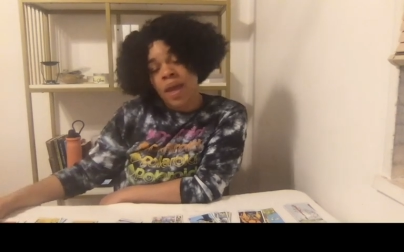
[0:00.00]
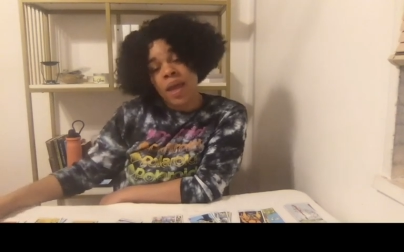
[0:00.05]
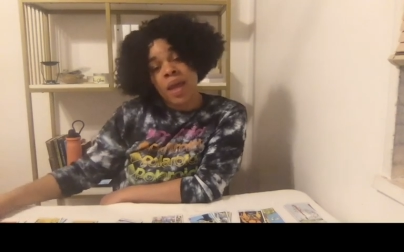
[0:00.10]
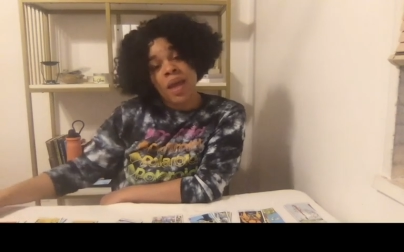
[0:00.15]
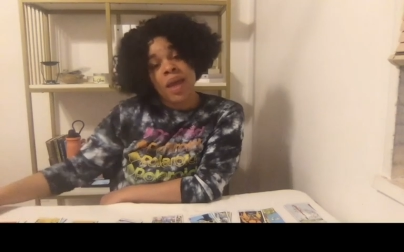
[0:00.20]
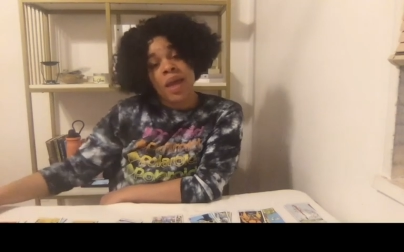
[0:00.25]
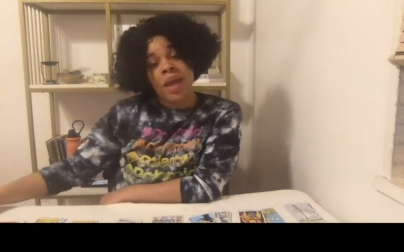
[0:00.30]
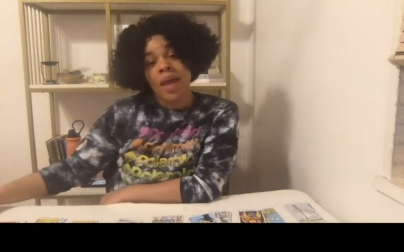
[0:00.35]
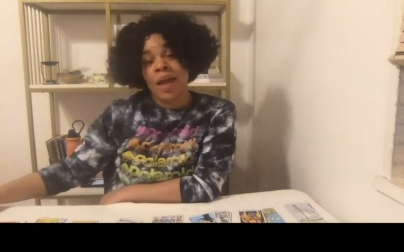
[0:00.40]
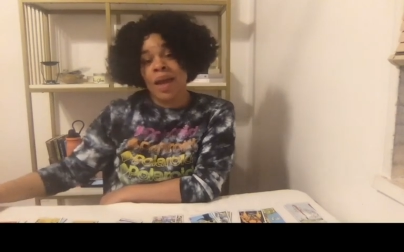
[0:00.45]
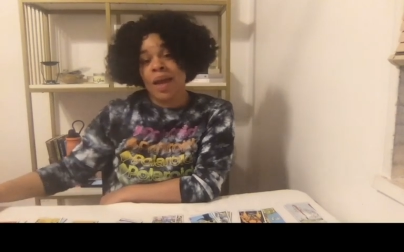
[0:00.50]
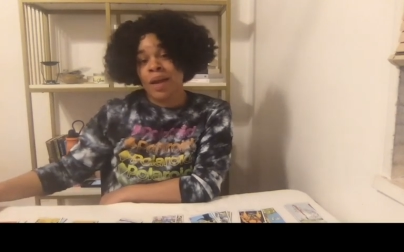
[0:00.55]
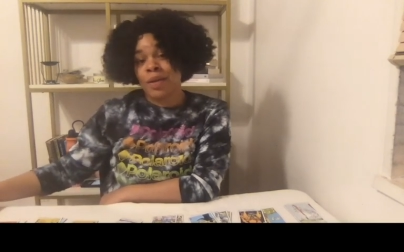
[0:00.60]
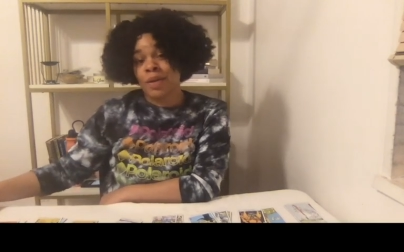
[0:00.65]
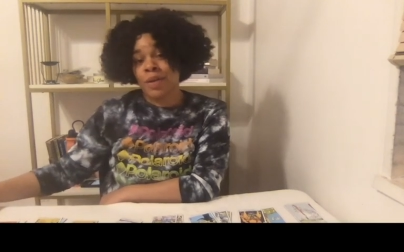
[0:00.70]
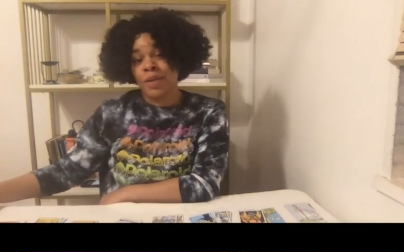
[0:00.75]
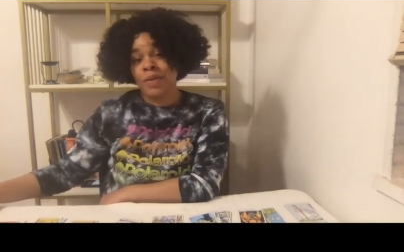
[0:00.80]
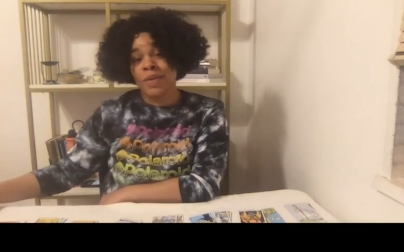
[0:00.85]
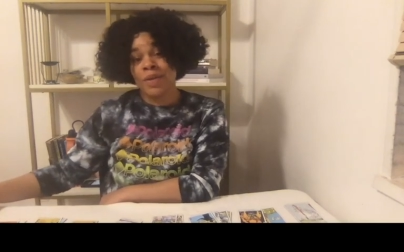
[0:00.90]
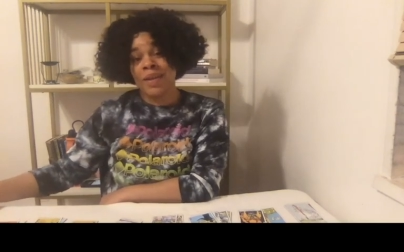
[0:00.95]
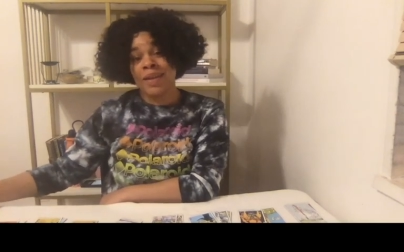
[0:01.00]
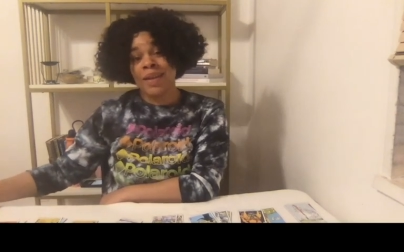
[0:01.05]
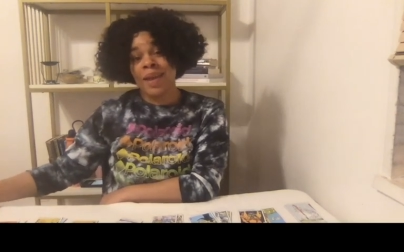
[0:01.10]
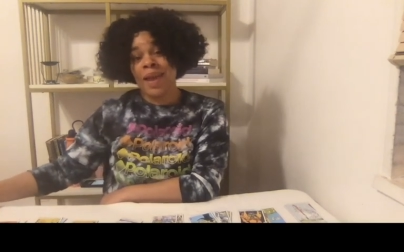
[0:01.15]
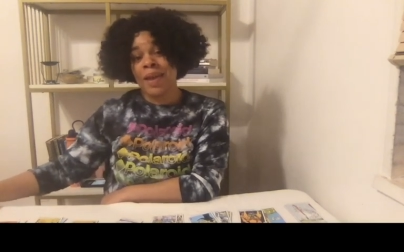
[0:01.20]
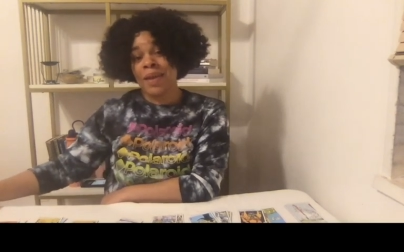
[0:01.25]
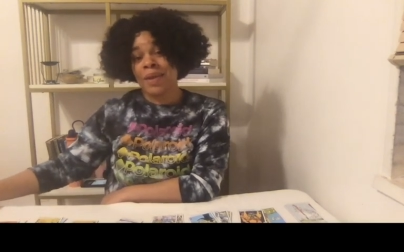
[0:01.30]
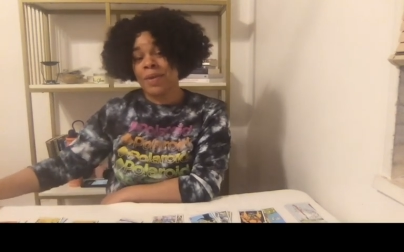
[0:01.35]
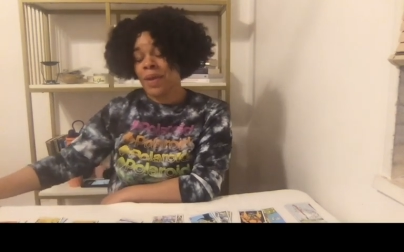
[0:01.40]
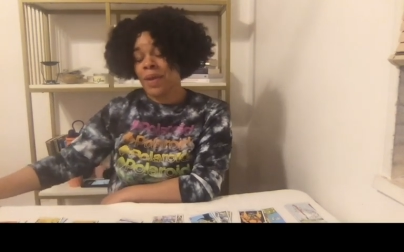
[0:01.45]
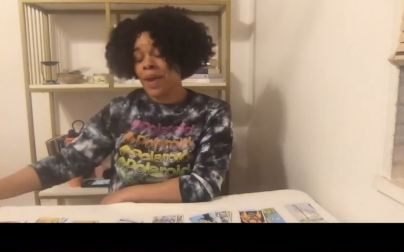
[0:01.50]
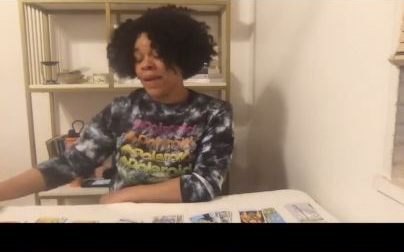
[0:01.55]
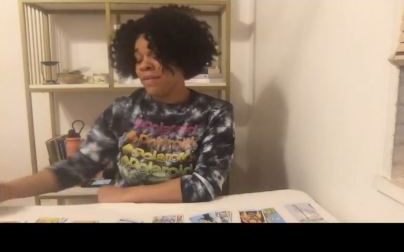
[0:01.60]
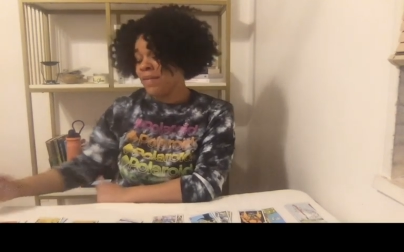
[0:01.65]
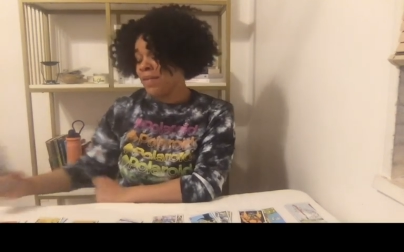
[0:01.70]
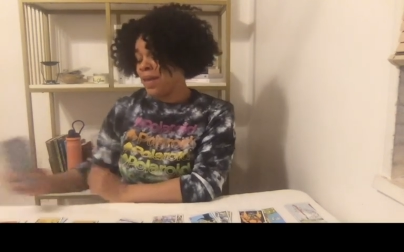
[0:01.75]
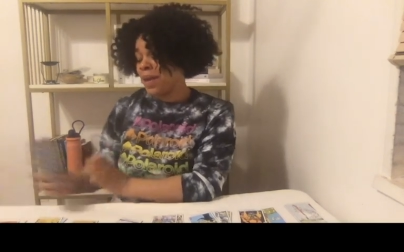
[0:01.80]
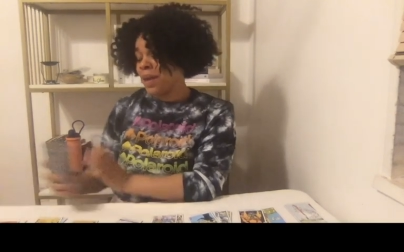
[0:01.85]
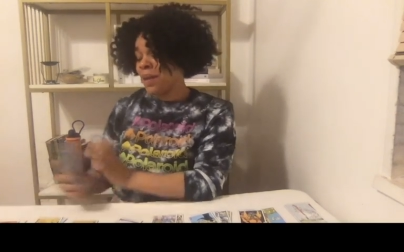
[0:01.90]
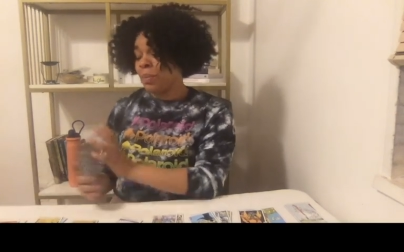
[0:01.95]
And under the deck, you have
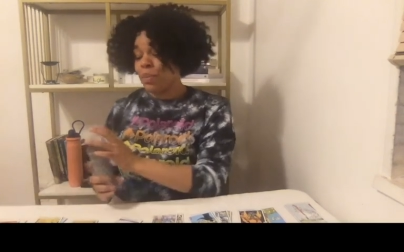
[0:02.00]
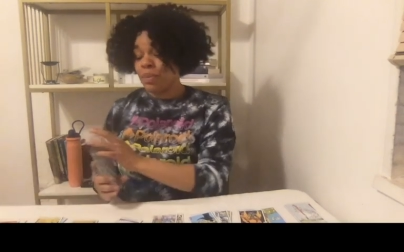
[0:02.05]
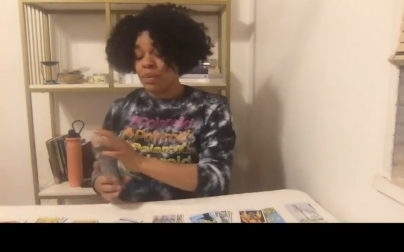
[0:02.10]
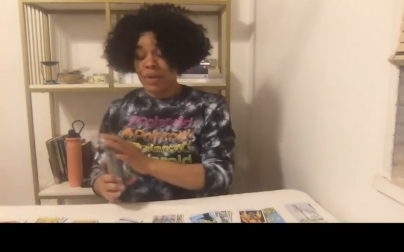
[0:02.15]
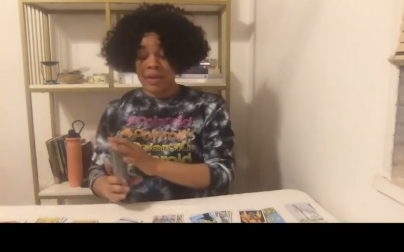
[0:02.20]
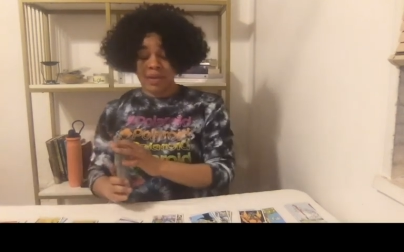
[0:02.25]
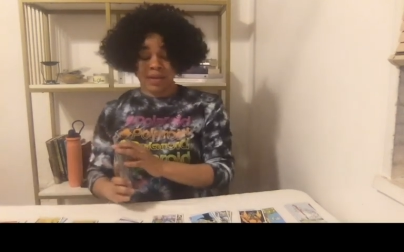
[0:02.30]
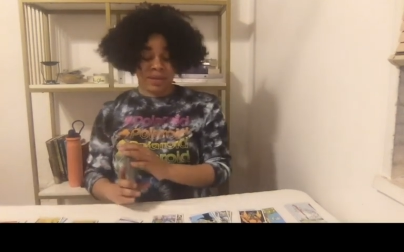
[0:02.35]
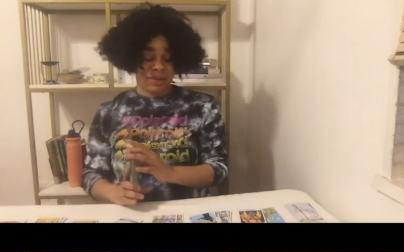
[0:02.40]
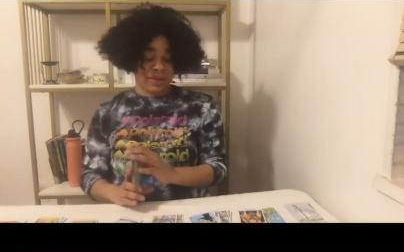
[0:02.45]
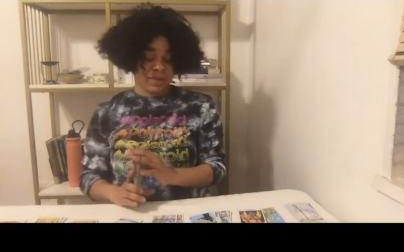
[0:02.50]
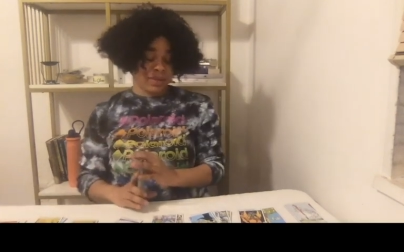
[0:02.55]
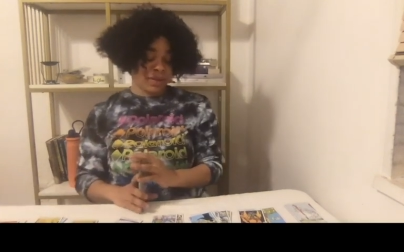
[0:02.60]
the Empress.